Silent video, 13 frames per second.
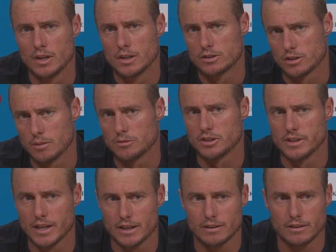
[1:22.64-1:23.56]
terms of
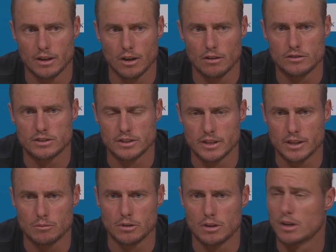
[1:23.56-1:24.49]
Nick, you know, obviously
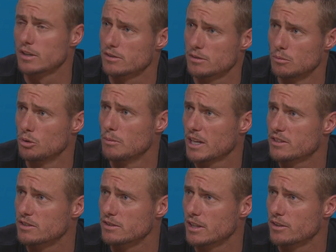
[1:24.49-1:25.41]
Nick would have liked some more
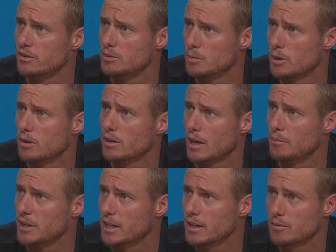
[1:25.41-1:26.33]
matches under his belt
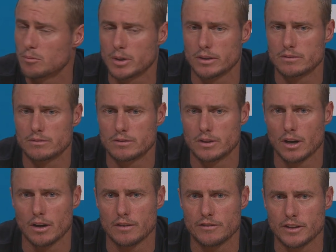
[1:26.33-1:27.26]
coming in. But, you
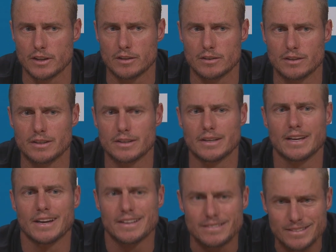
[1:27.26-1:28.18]
know, if he can
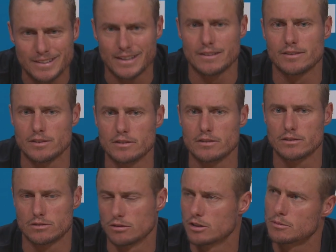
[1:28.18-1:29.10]
get his teeth into the
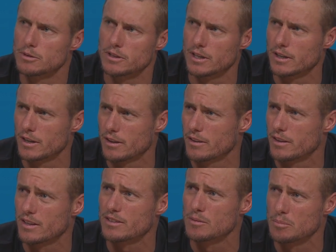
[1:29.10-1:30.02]
tournament, then I don't
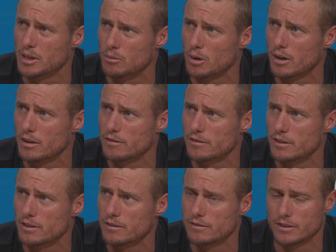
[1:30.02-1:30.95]
think that's a big worry
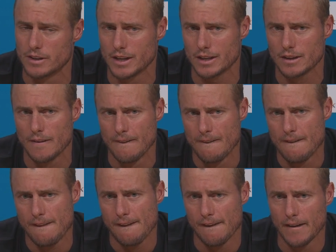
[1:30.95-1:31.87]
for Nick.
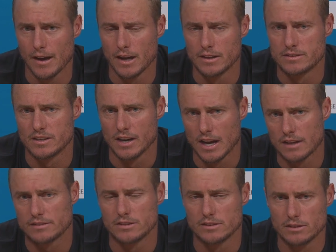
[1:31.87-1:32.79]

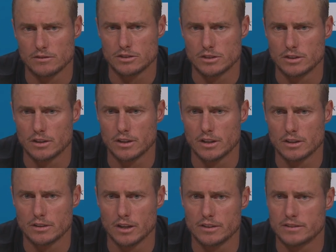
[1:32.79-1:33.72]
Tanasi's obviously got a,
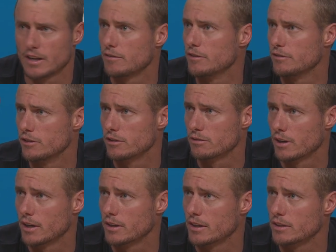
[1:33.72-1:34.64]
you know, tougher first
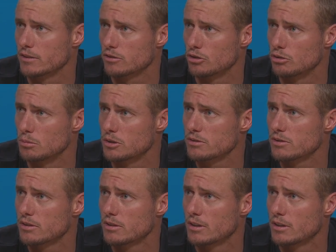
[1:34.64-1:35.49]
round against Gulbis.